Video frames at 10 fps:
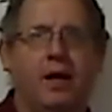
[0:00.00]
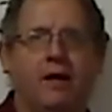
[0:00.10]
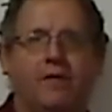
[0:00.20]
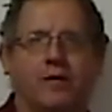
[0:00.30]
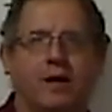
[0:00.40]

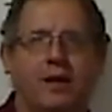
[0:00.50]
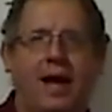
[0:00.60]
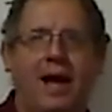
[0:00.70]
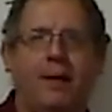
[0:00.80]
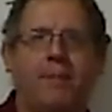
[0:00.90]
For the
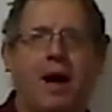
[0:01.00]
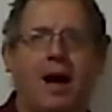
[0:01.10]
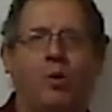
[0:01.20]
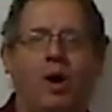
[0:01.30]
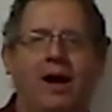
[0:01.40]
lab, I
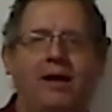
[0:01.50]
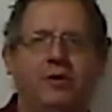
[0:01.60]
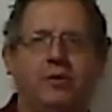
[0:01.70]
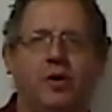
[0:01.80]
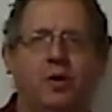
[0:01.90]
will have
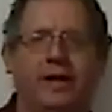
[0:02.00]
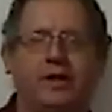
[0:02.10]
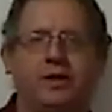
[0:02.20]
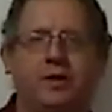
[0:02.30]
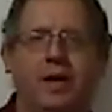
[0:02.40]
you going
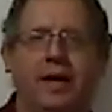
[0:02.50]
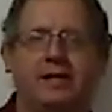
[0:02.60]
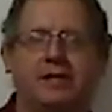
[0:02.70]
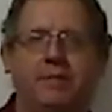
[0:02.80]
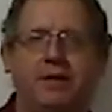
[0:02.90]
to a
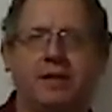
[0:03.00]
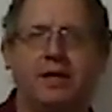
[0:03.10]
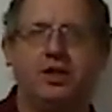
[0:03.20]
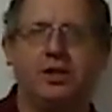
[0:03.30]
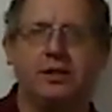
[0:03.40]

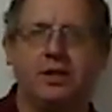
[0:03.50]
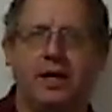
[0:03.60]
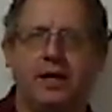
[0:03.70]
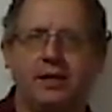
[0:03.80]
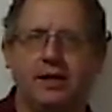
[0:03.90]
simulation
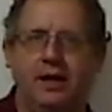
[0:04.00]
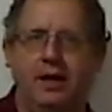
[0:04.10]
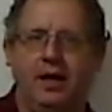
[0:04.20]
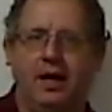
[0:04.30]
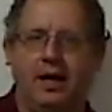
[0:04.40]
site
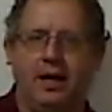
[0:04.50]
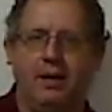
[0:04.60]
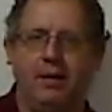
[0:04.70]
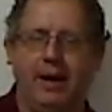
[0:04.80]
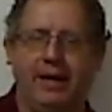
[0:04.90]

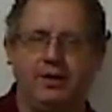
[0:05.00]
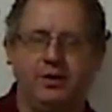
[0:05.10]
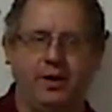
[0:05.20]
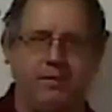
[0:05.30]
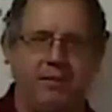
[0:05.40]
and
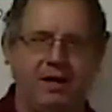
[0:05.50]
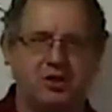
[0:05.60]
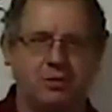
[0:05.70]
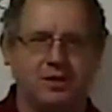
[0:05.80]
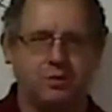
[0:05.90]
doing
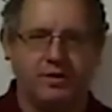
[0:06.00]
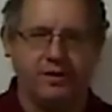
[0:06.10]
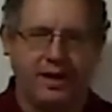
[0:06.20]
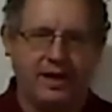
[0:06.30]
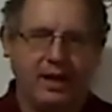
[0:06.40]
measurements with
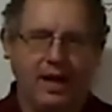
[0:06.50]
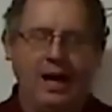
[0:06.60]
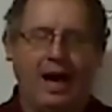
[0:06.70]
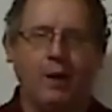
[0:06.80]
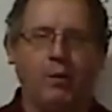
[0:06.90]
that.
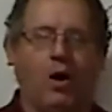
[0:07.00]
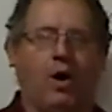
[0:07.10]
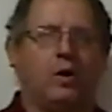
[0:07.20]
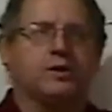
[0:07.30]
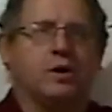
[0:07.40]
I will
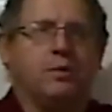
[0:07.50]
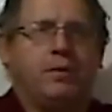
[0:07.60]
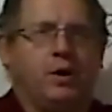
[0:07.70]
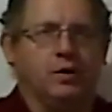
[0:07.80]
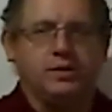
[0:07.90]
also
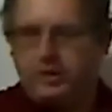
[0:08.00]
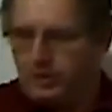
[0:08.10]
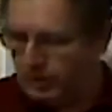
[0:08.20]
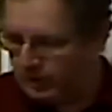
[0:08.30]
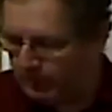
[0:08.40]
post,
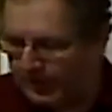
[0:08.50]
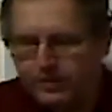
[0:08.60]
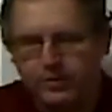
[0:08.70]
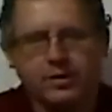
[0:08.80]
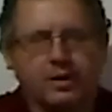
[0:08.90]
you can read
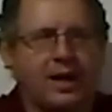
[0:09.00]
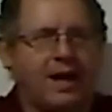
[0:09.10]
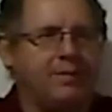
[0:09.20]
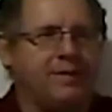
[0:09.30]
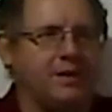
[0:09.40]
through the
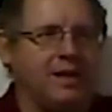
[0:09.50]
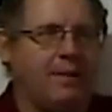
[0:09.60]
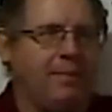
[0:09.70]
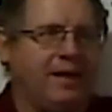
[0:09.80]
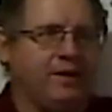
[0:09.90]
lab in the lab
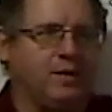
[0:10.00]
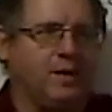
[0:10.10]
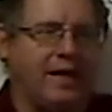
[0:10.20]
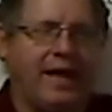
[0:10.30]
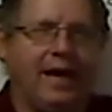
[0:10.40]
manual.
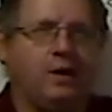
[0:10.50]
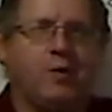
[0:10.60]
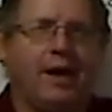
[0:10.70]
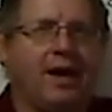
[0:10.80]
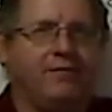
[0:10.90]
I can't
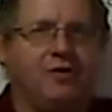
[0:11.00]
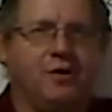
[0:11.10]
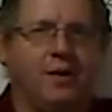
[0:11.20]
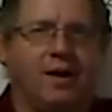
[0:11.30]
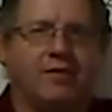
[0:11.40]
quite have you
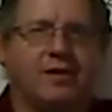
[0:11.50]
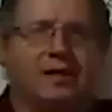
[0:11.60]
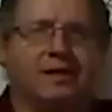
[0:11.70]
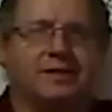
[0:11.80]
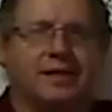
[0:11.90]
do everything
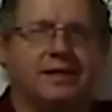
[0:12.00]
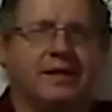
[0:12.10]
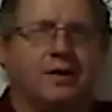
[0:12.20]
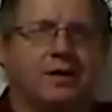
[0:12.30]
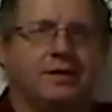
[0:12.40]
that's in
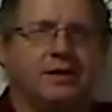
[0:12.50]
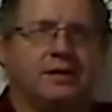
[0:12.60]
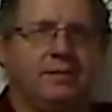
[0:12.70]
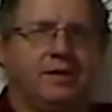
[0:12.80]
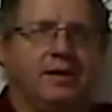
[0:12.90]
there on the
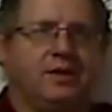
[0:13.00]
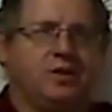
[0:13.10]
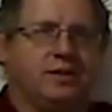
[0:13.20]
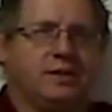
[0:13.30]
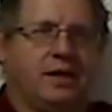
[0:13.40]

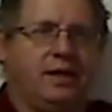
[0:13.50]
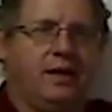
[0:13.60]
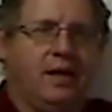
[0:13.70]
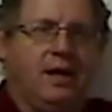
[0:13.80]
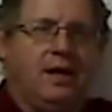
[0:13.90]
simulation site.
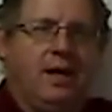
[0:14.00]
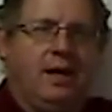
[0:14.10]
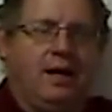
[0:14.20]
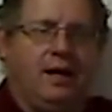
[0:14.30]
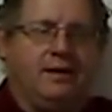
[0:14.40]

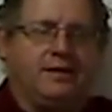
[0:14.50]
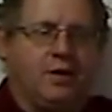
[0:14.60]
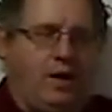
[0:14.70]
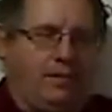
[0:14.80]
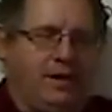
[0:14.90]

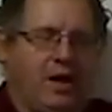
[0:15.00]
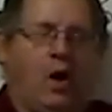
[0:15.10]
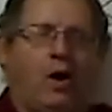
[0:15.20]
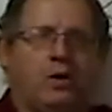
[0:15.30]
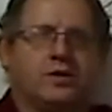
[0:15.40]
So I'm going to
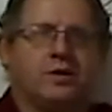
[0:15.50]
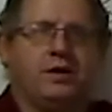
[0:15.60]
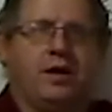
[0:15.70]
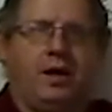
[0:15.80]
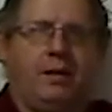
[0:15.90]
alter
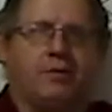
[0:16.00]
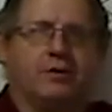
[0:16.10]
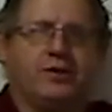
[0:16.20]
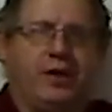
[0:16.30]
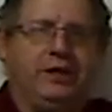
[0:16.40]
the
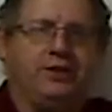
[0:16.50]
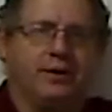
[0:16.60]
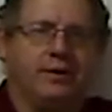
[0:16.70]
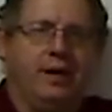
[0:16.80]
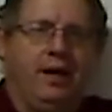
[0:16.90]

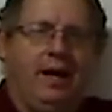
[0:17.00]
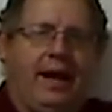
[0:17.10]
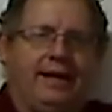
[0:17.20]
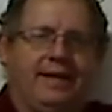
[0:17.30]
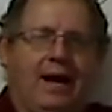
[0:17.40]
procedure,
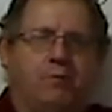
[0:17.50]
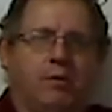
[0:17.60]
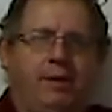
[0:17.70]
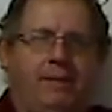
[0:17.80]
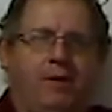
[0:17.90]
and that will
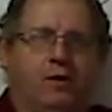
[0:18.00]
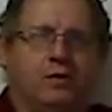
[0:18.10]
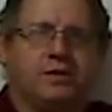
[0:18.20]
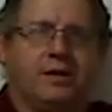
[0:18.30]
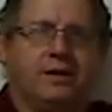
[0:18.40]
be
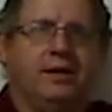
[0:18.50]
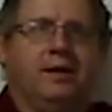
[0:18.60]
posted.